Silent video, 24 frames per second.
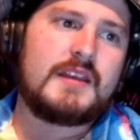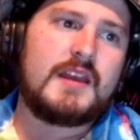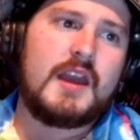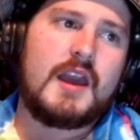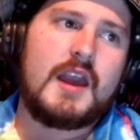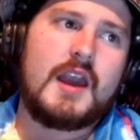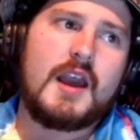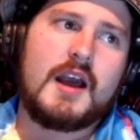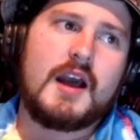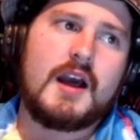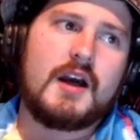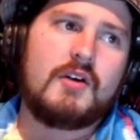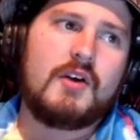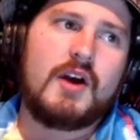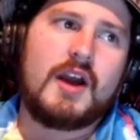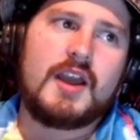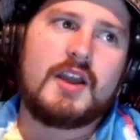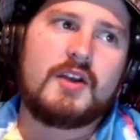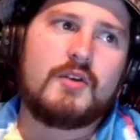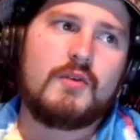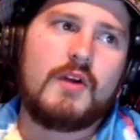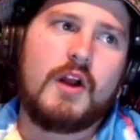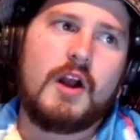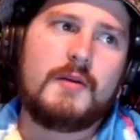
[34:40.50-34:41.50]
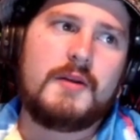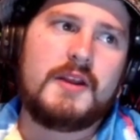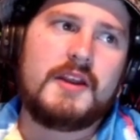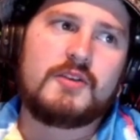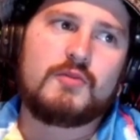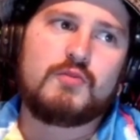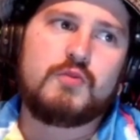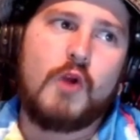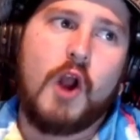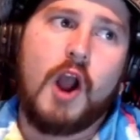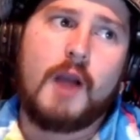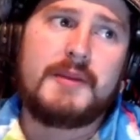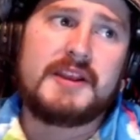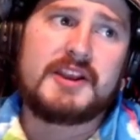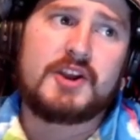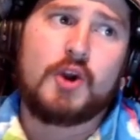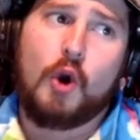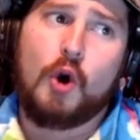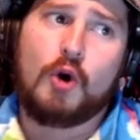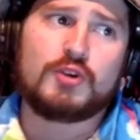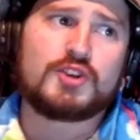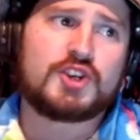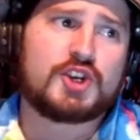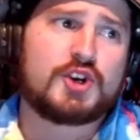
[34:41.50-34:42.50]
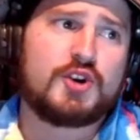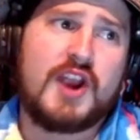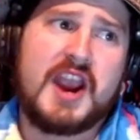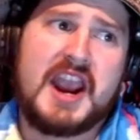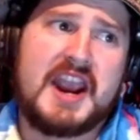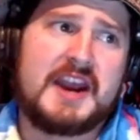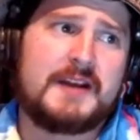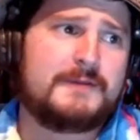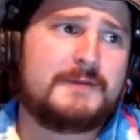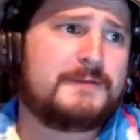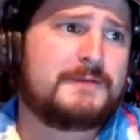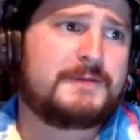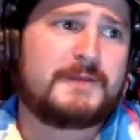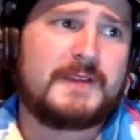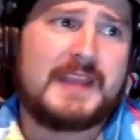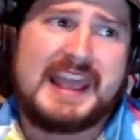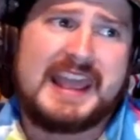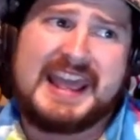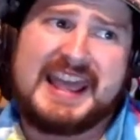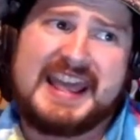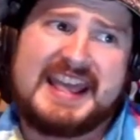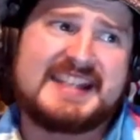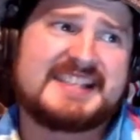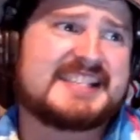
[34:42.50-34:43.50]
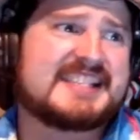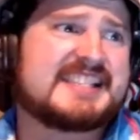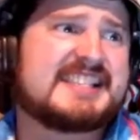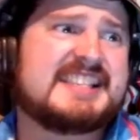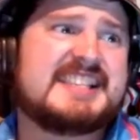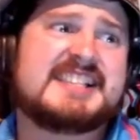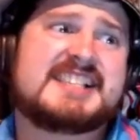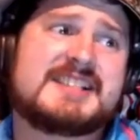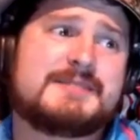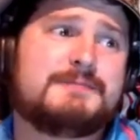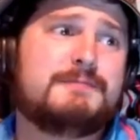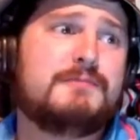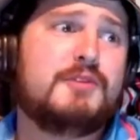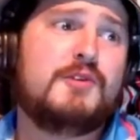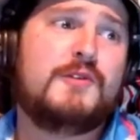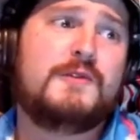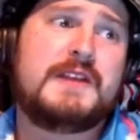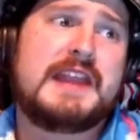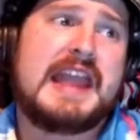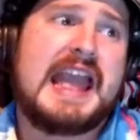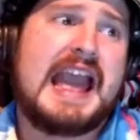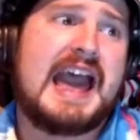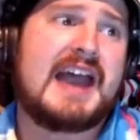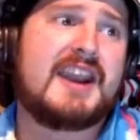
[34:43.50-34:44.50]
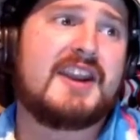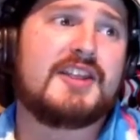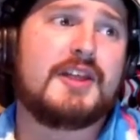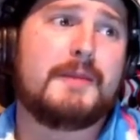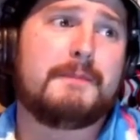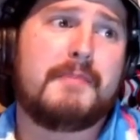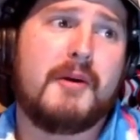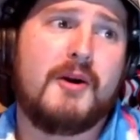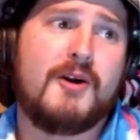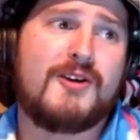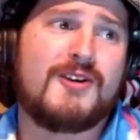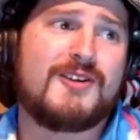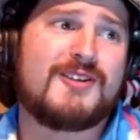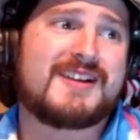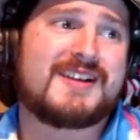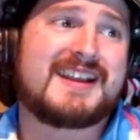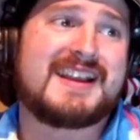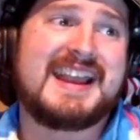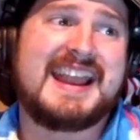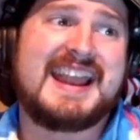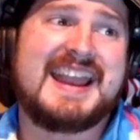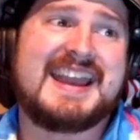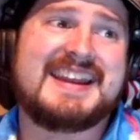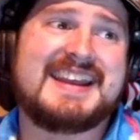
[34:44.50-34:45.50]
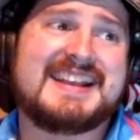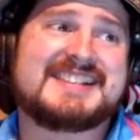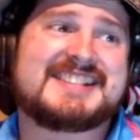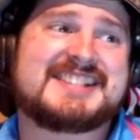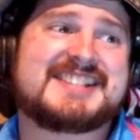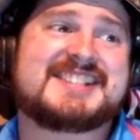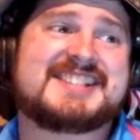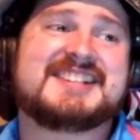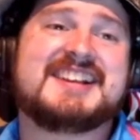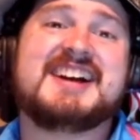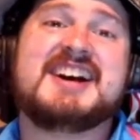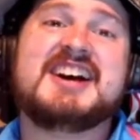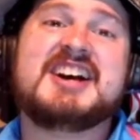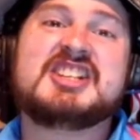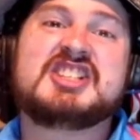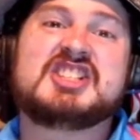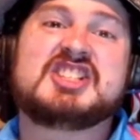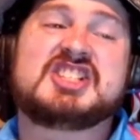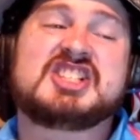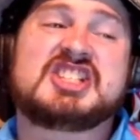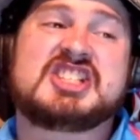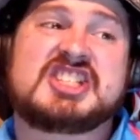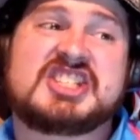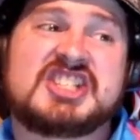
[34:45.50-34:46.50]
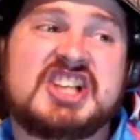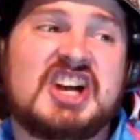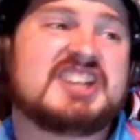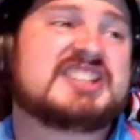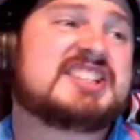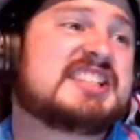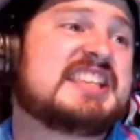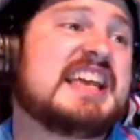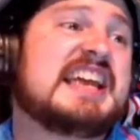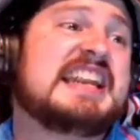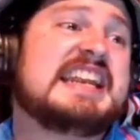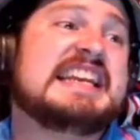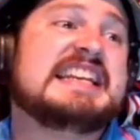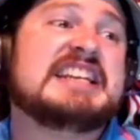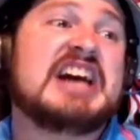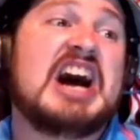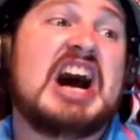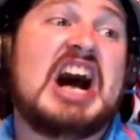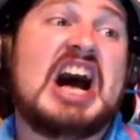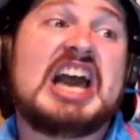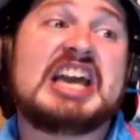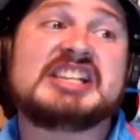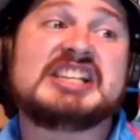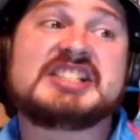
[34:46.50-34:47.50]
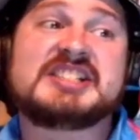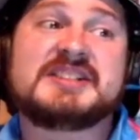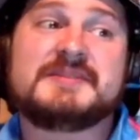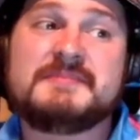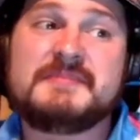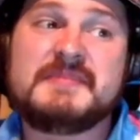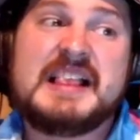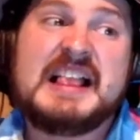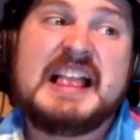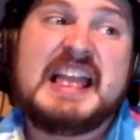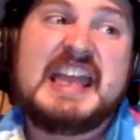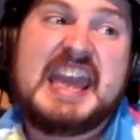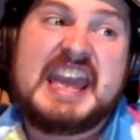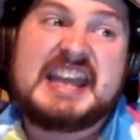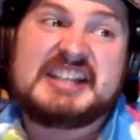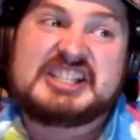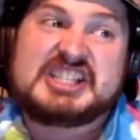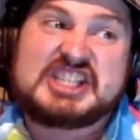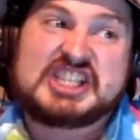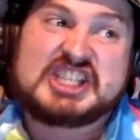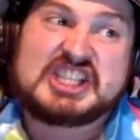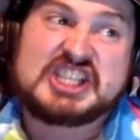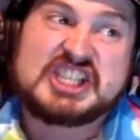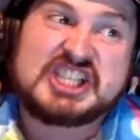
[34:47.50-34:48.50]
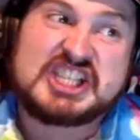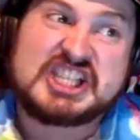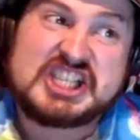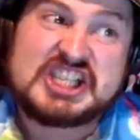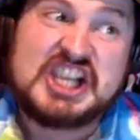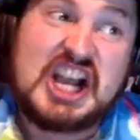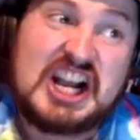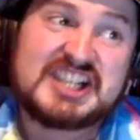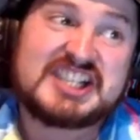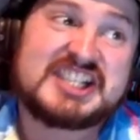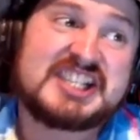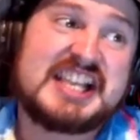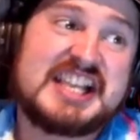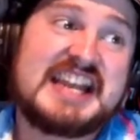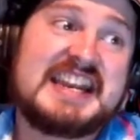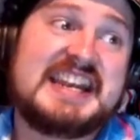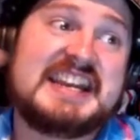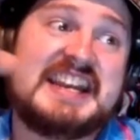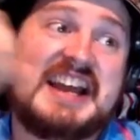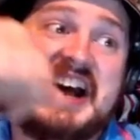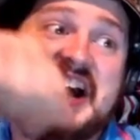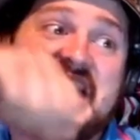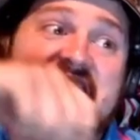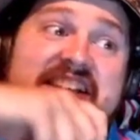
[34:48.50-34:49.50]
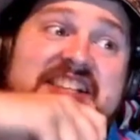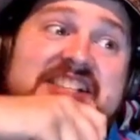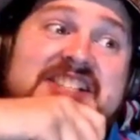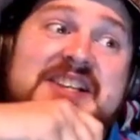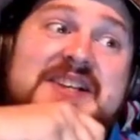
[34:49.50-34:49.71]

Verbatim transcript: Yeah, Denise like, Richards Robbie, being Robbie Coltrane hits this movie out of the park, and it sucks that he dies. I, I, it I won't even sucks that he dies.